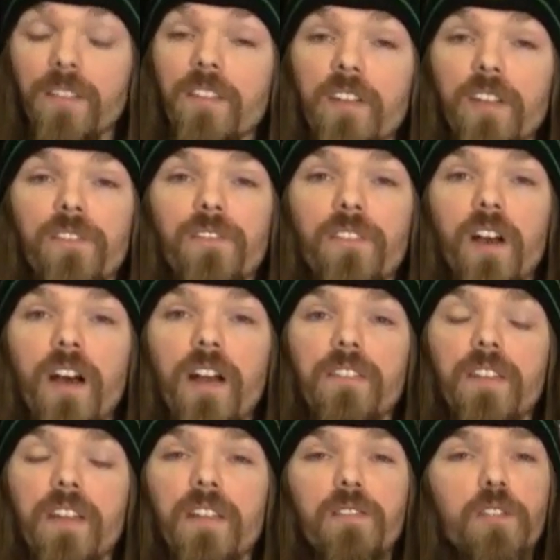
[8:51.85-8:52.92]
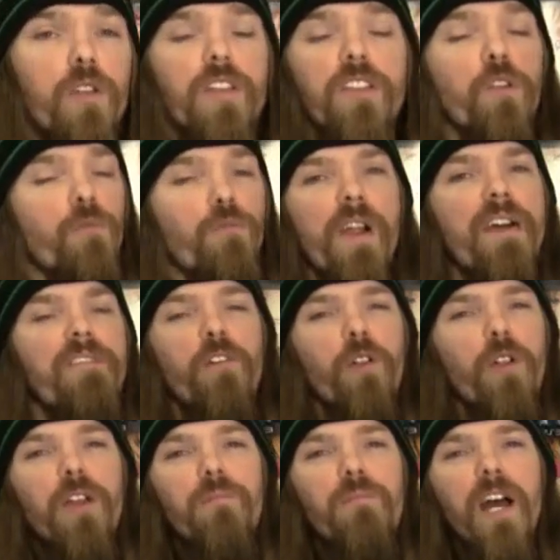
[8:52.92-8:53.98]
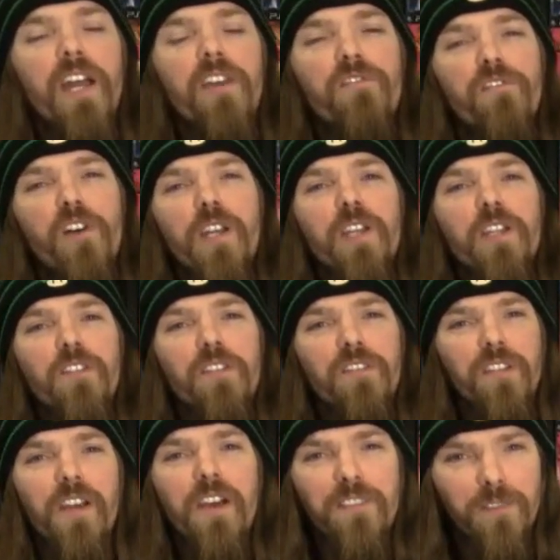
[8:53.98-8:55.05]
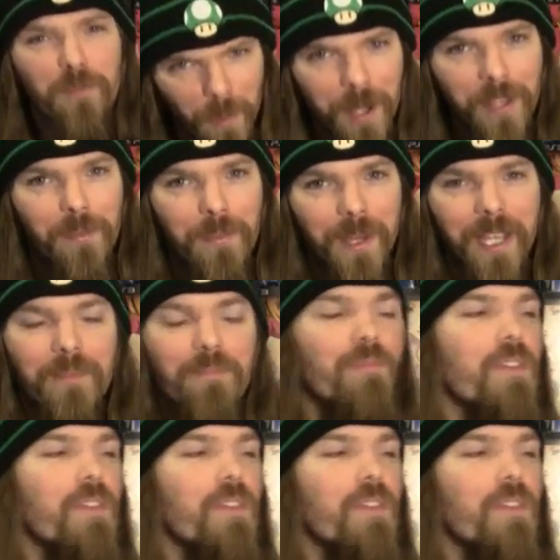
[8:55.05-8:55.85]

And if not, then you get to revel in my fucking disgust with me.